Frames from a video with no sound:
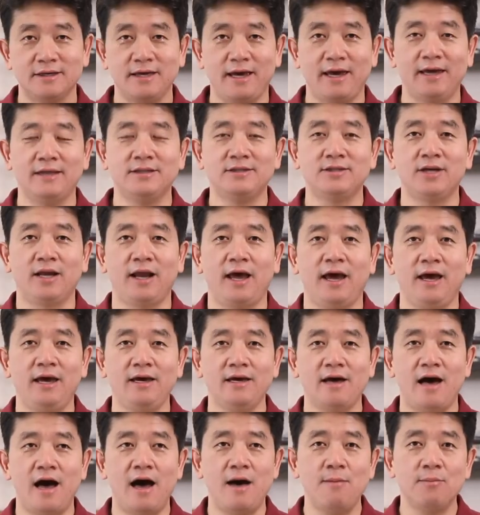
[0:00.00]
And
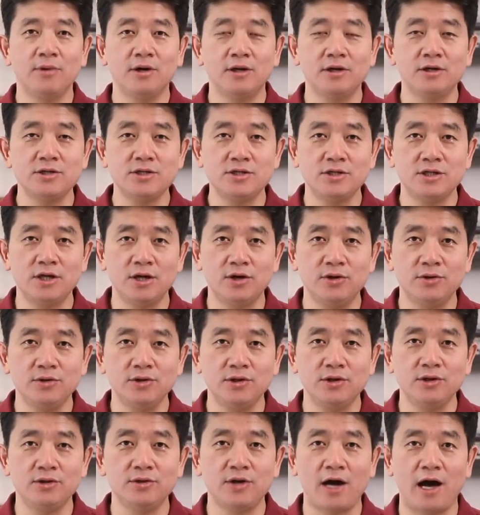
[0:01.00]
today, I'm going to show
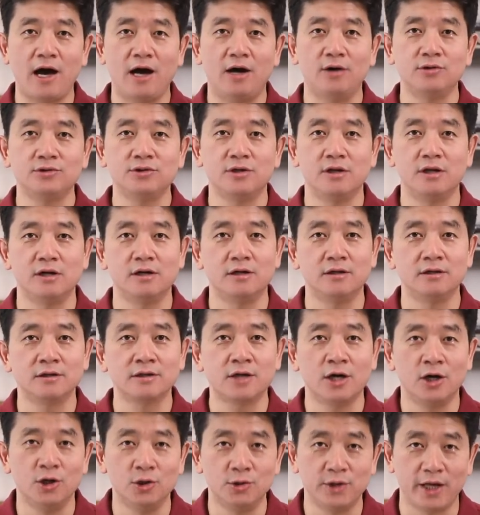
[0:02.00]
you how to learn
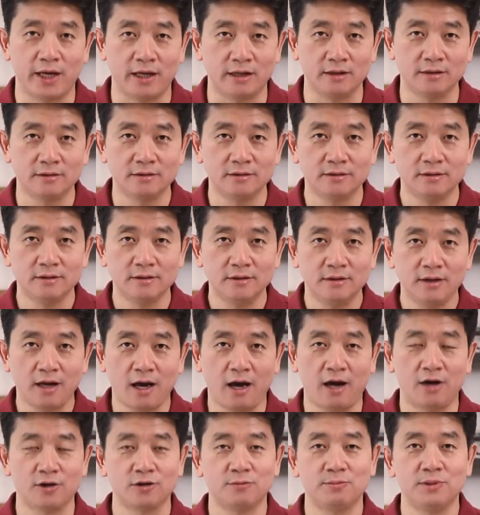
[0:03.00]
coding,
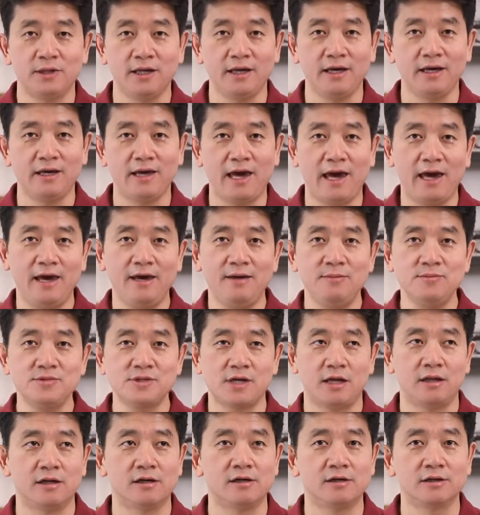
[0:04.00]
how to play games
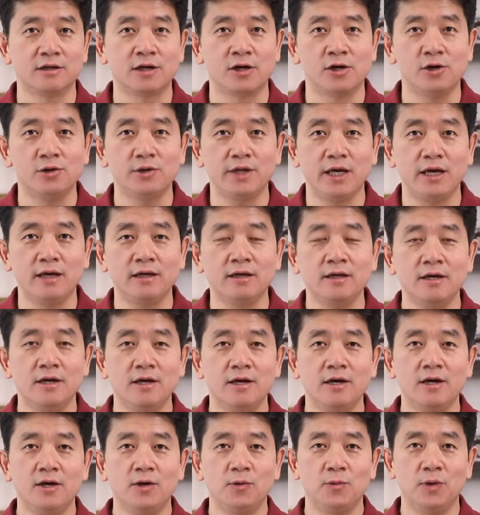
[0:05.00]
and learn coding
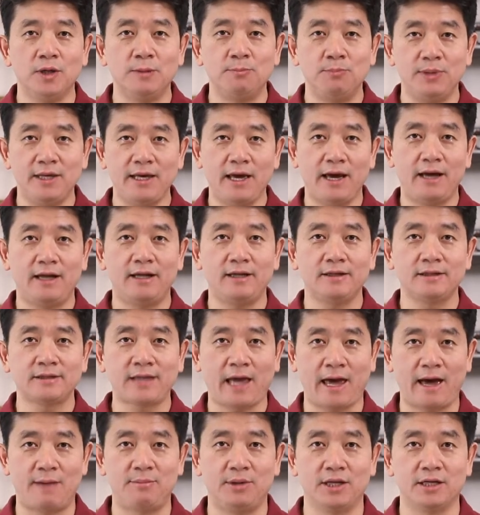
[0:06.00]
with Beyond
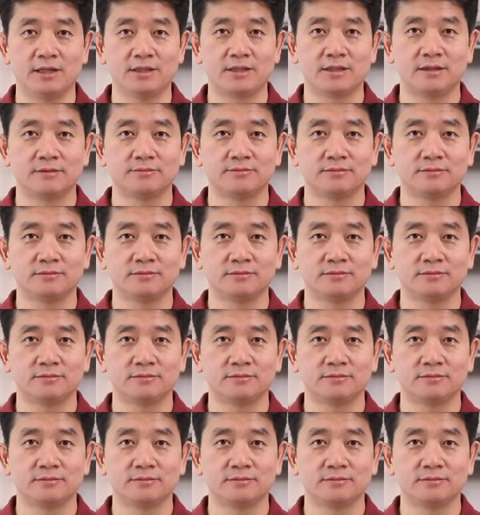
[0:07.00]
Tablet.